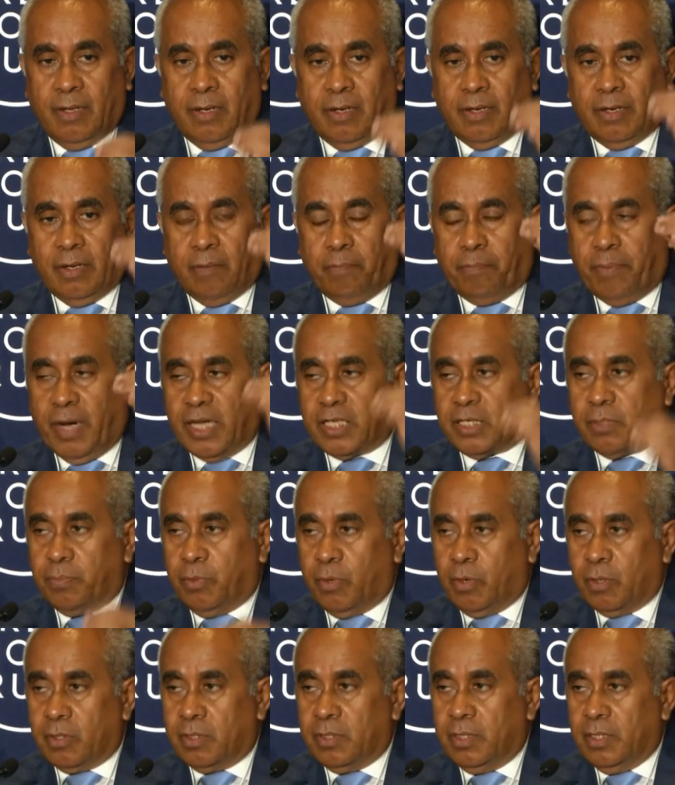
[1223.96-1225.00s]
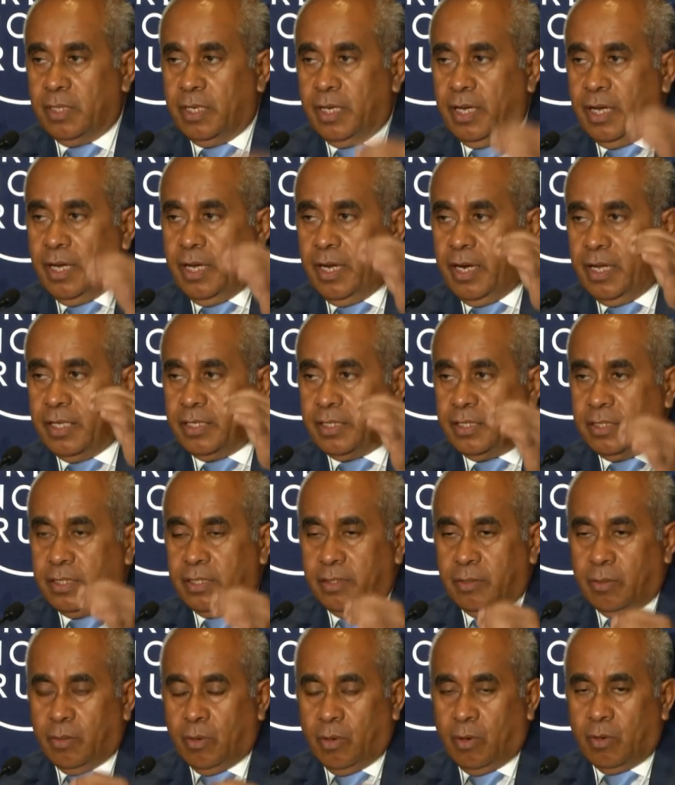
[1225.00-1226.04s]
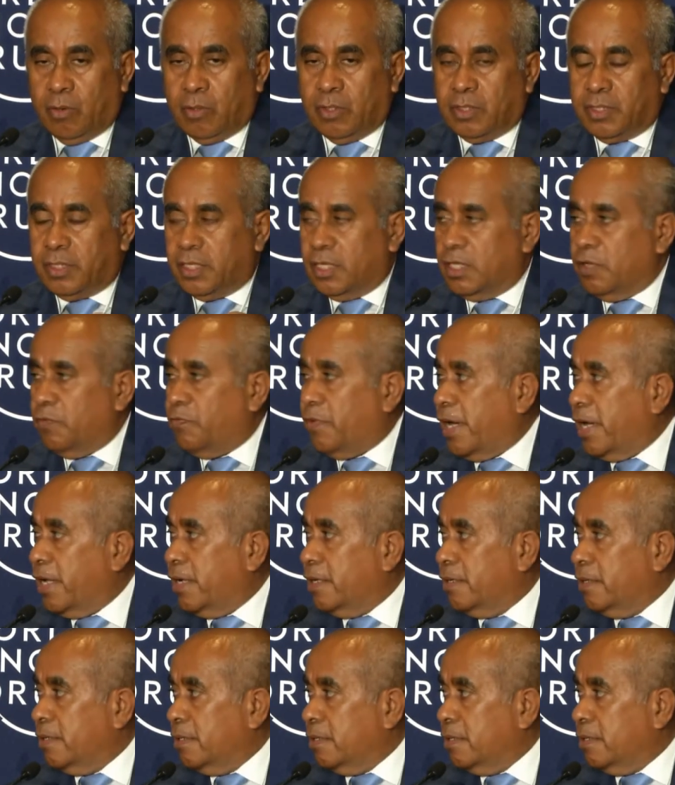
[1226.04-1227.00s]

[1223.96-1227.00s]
their passport, and it's all certified.